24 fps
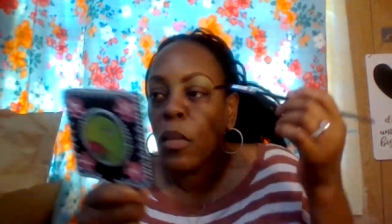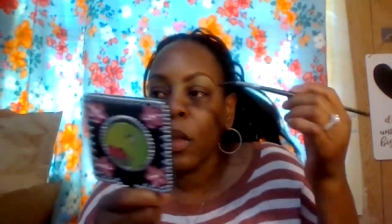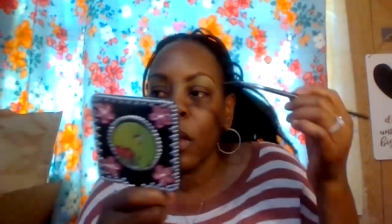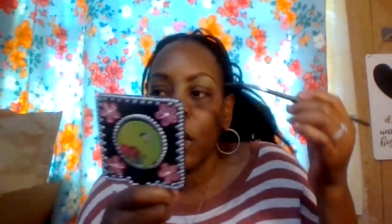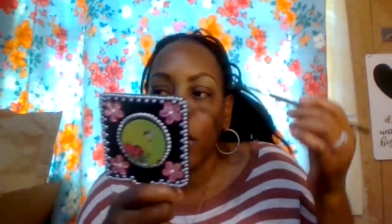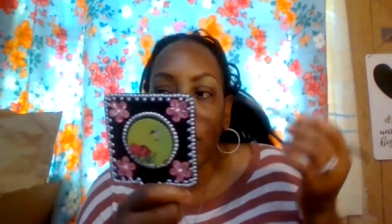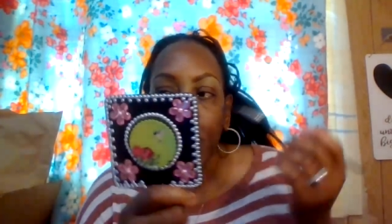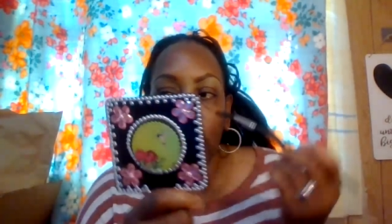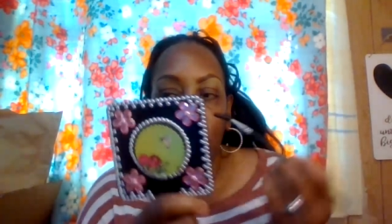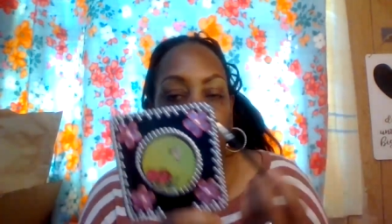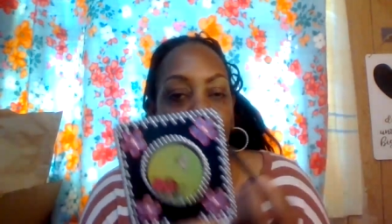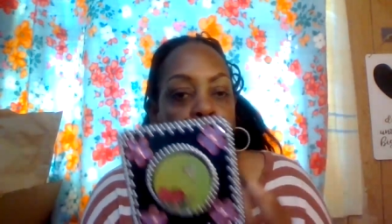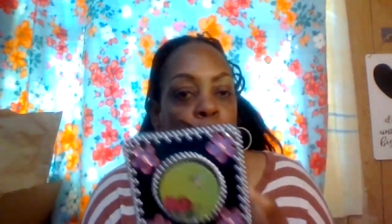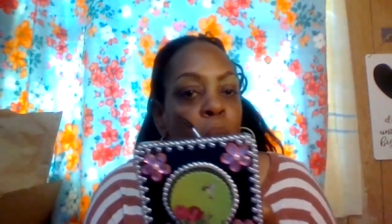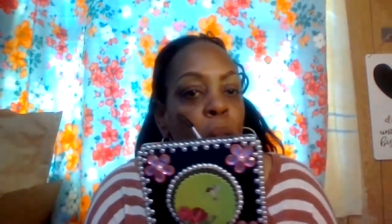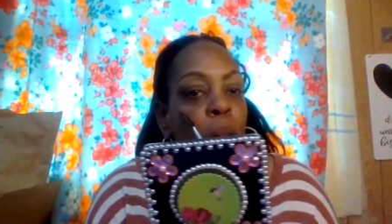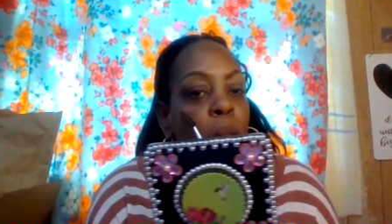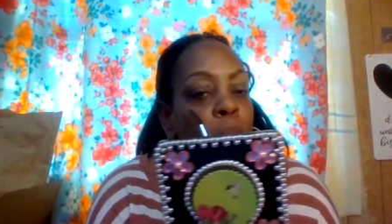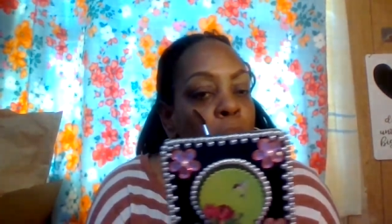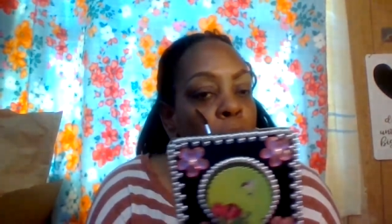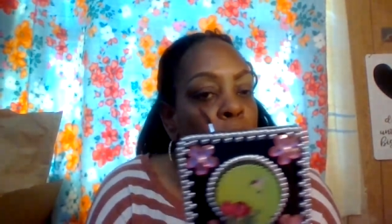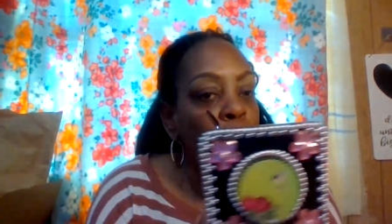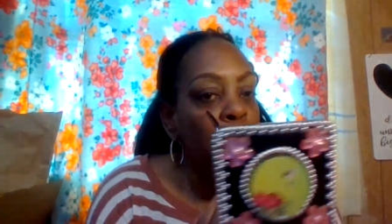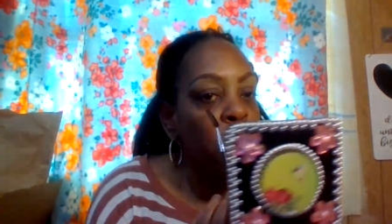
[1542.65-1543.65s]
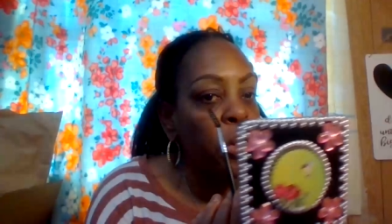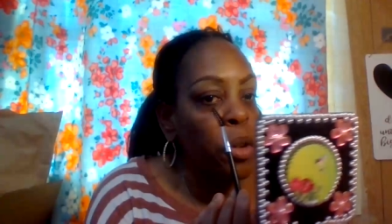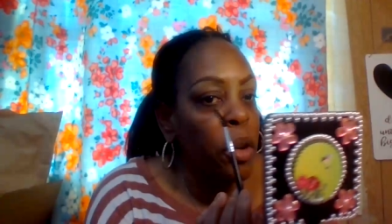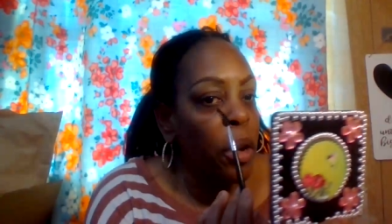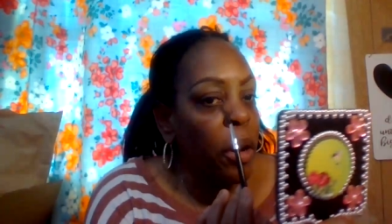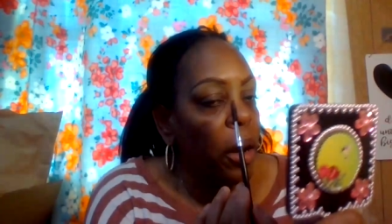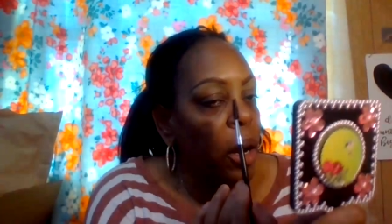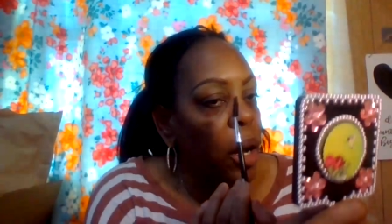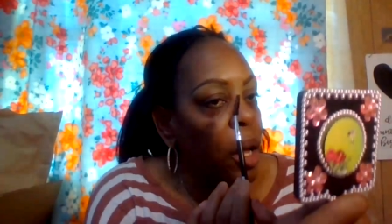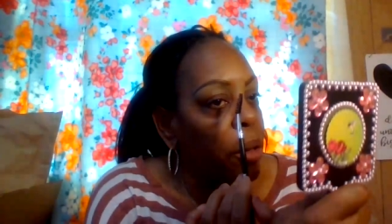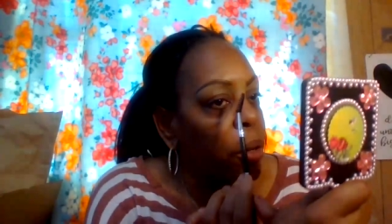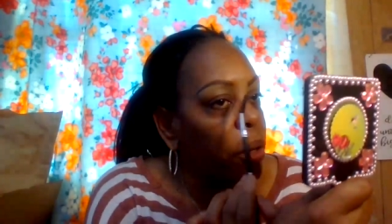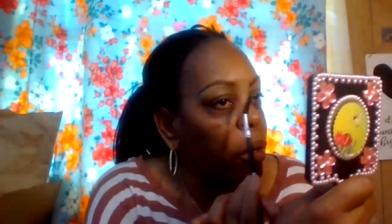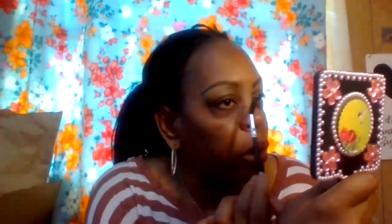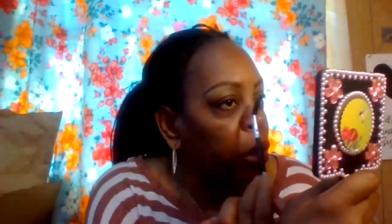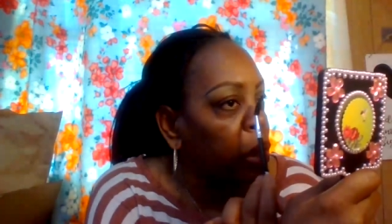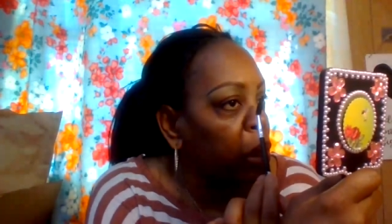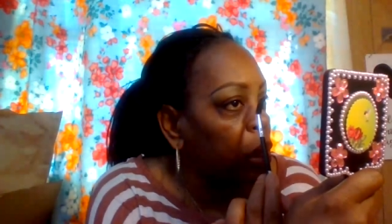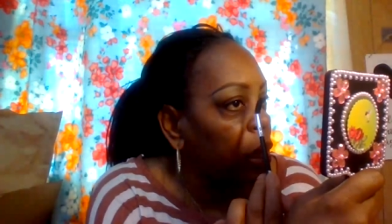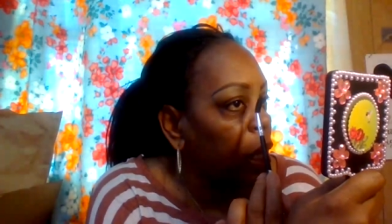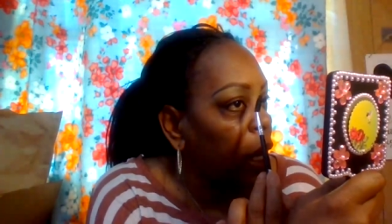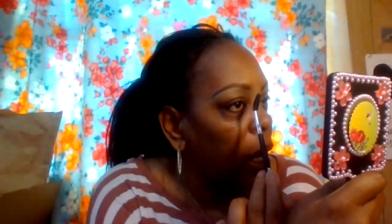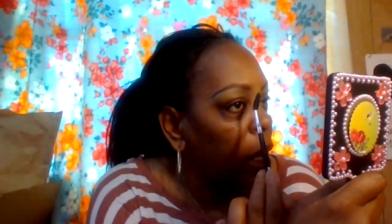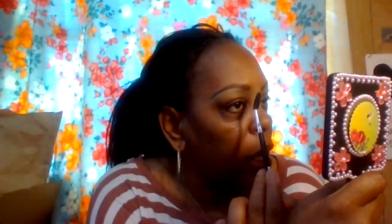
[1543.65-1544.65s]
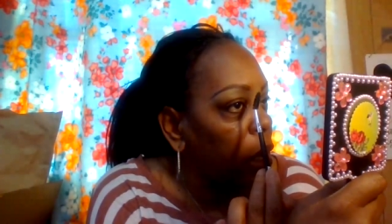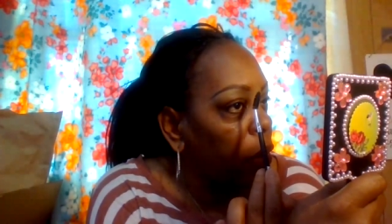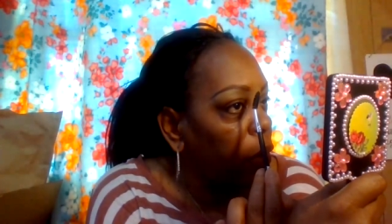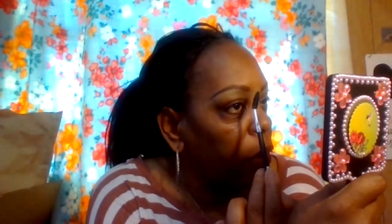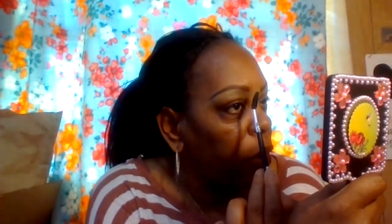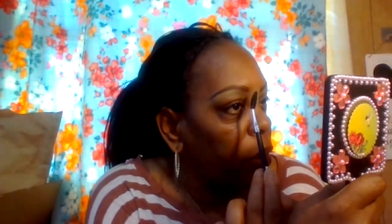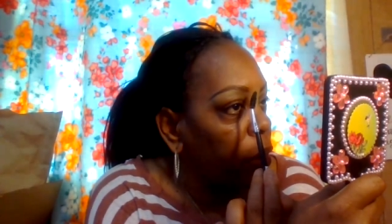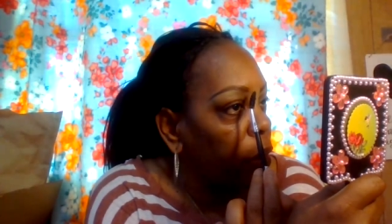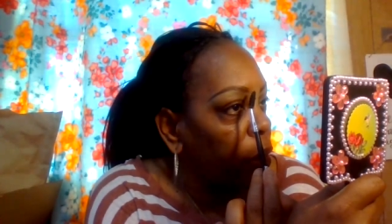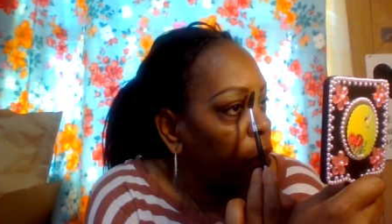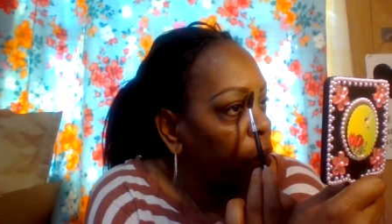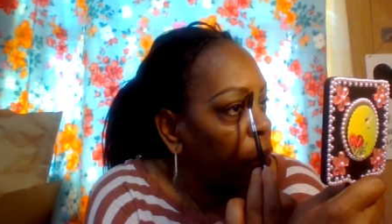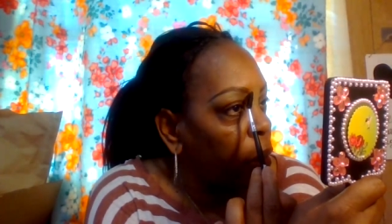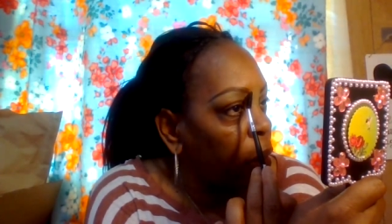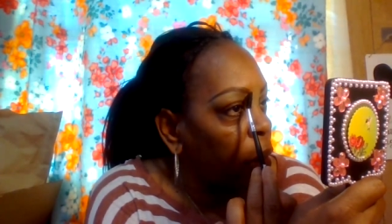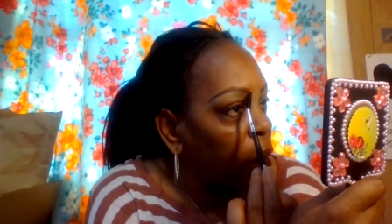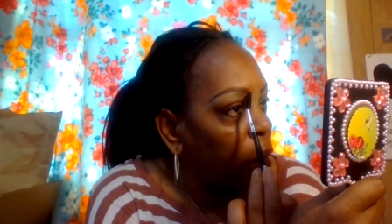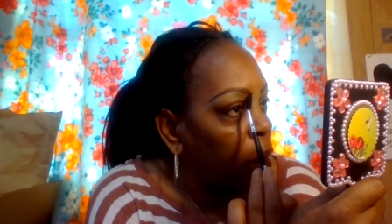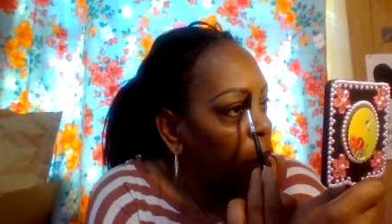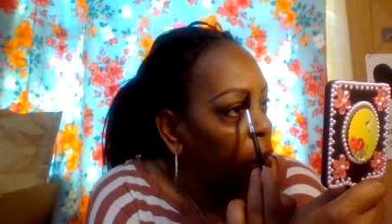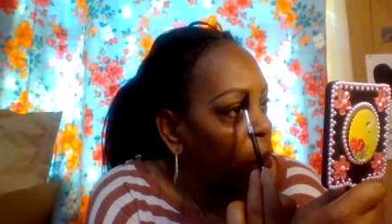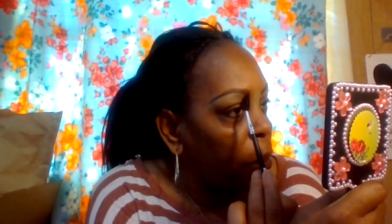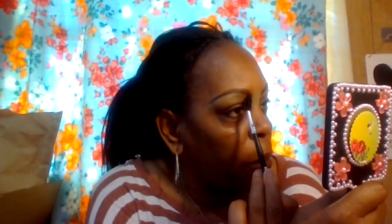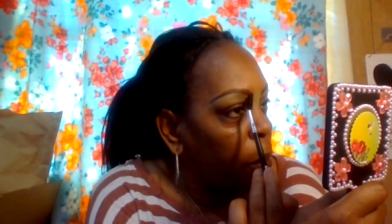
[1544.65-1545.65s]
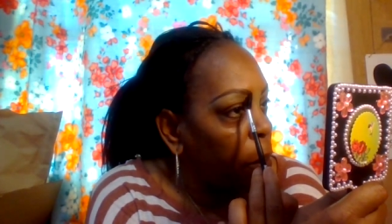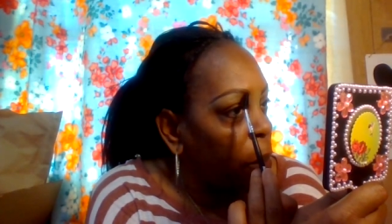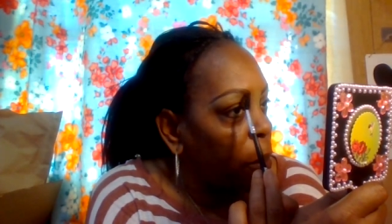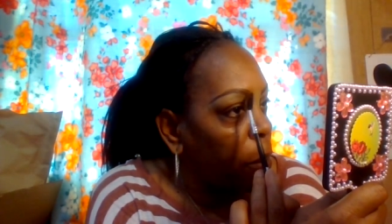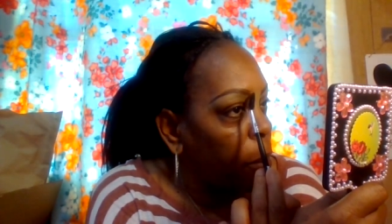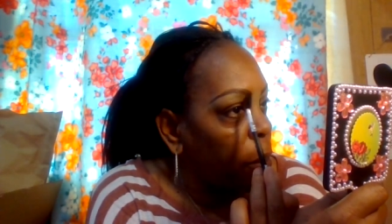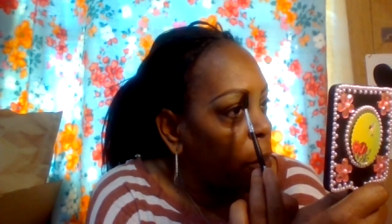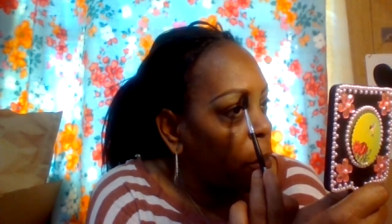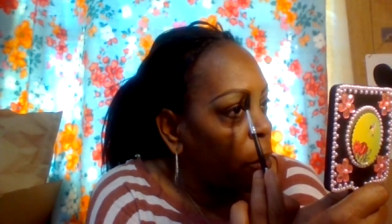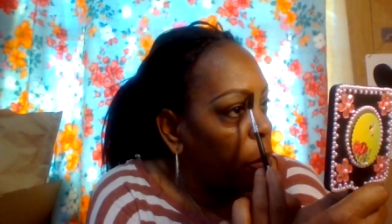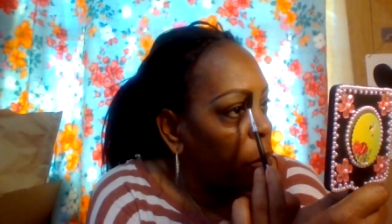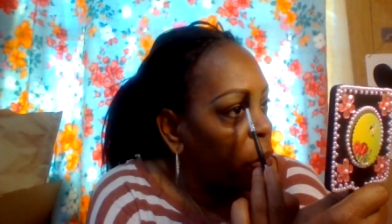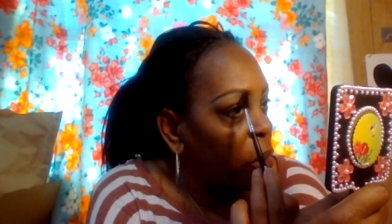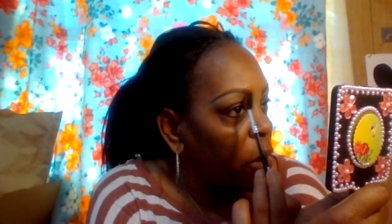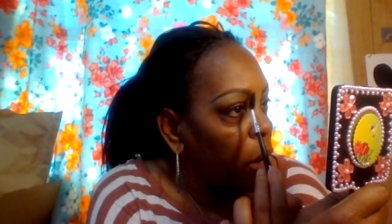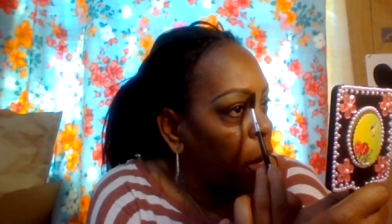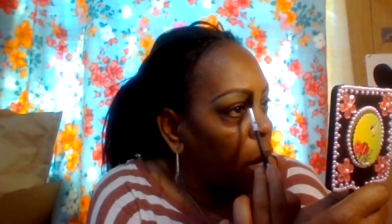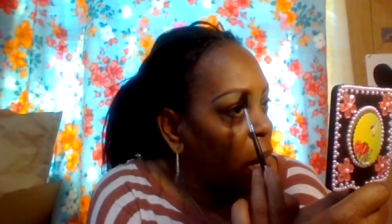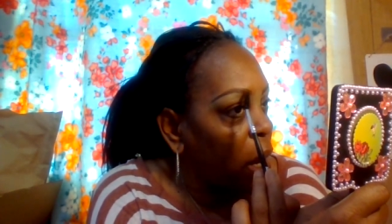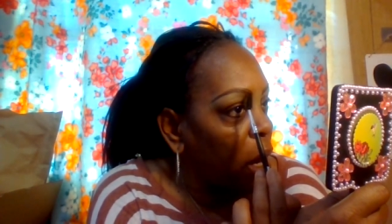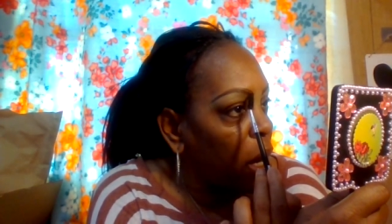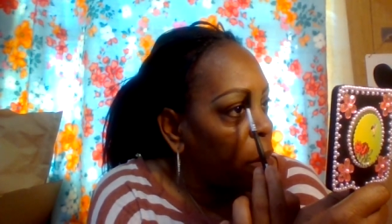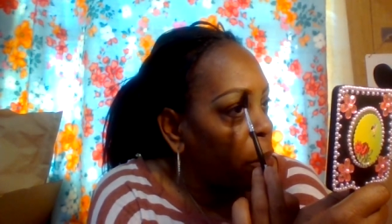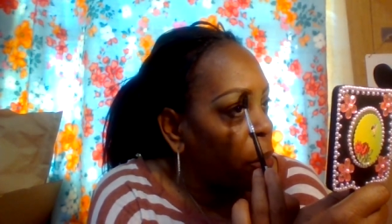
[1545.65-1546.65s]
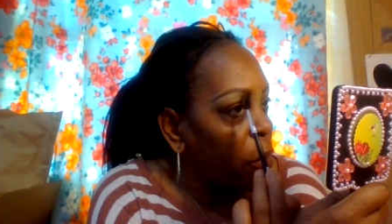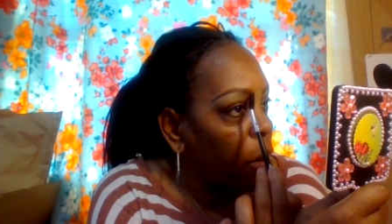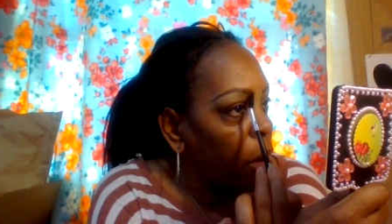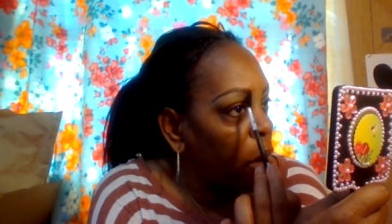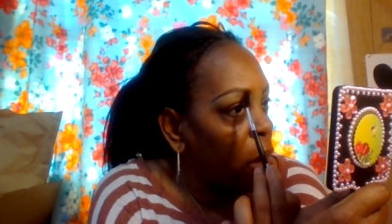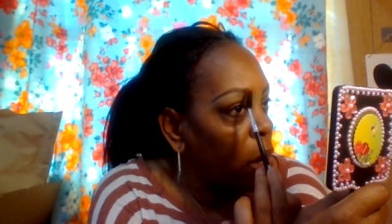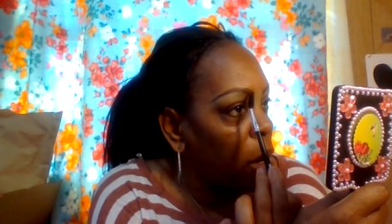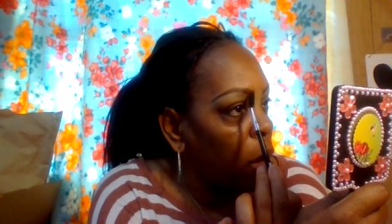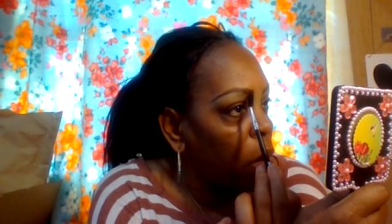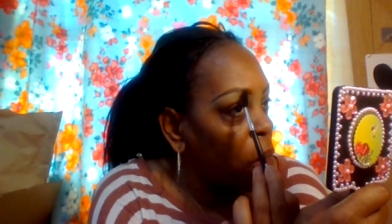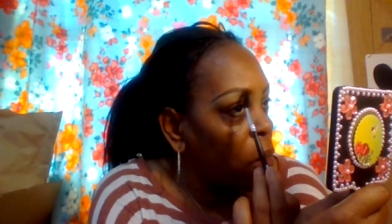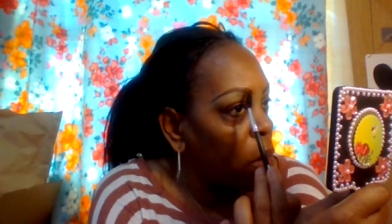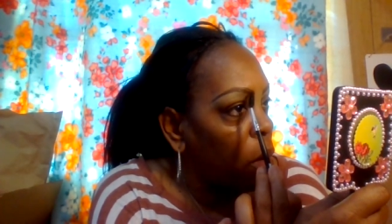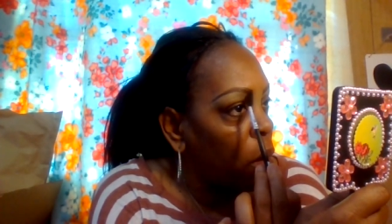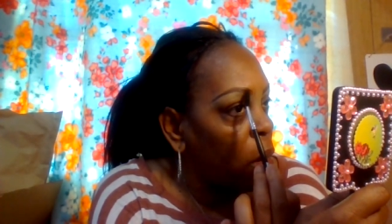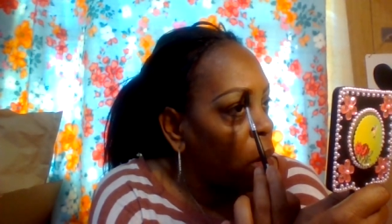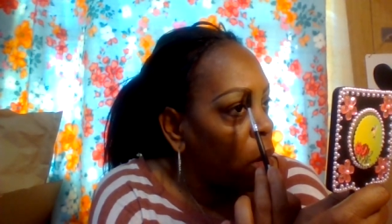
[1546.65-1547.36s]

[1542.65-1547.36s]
mm, and just do your other side of your your eyebrow